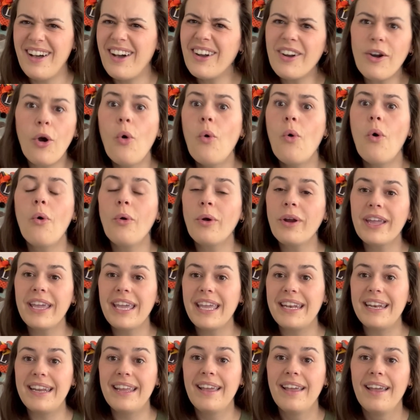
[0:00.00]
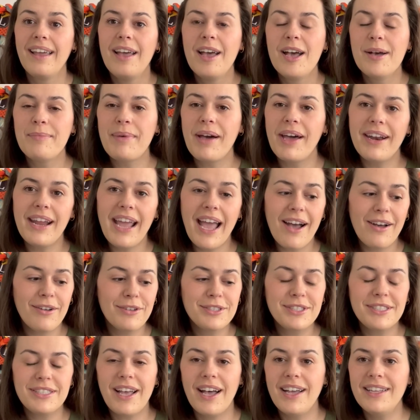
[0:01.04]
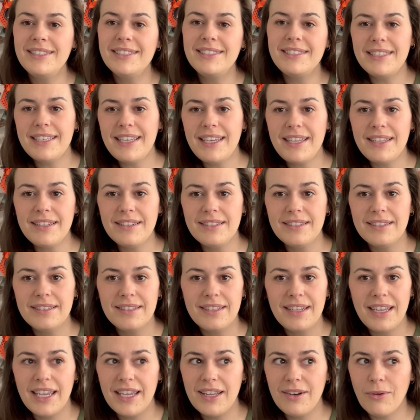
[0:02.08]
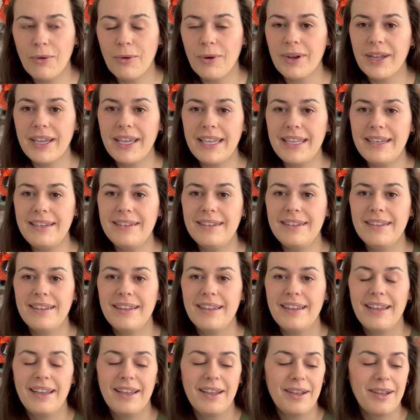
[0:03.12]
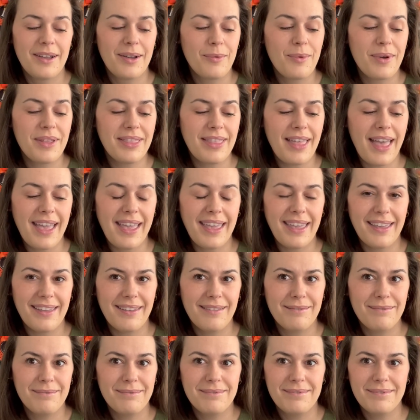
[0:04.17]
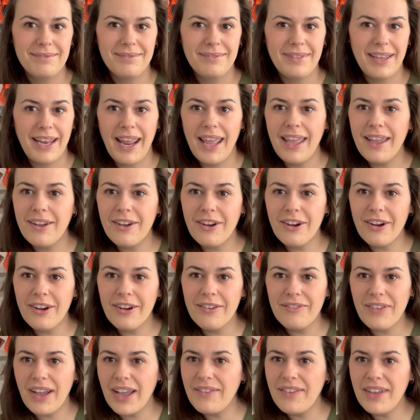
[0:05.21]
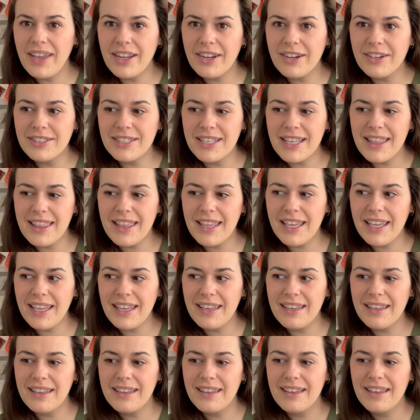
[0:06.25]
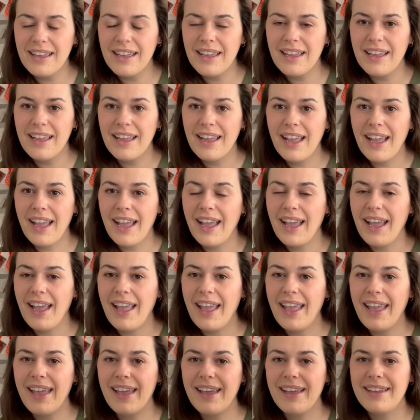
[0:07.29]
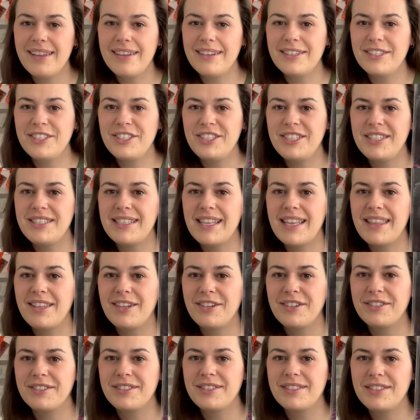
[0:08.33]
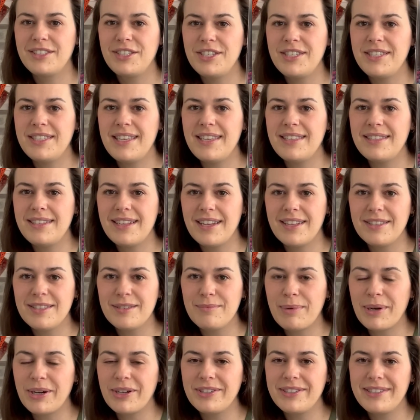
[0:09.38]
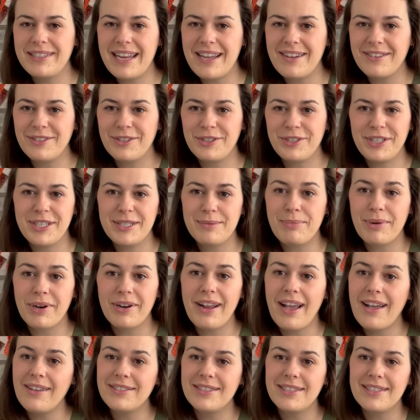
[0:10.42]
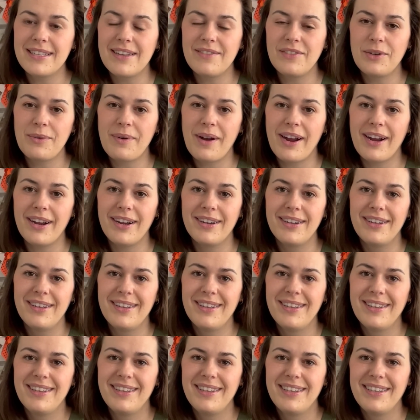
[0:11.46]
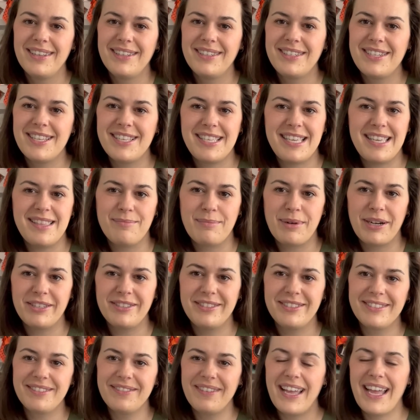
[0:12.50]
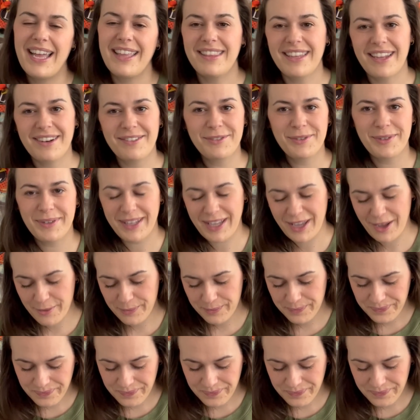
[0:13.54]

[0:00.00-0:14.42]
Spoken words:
Oregon. Bought a house unseen in Oregon with like 5 acres, I think. And she said she sees tons of birds now, so she has bird houses everywhere to see the birds. I thought it was really cute.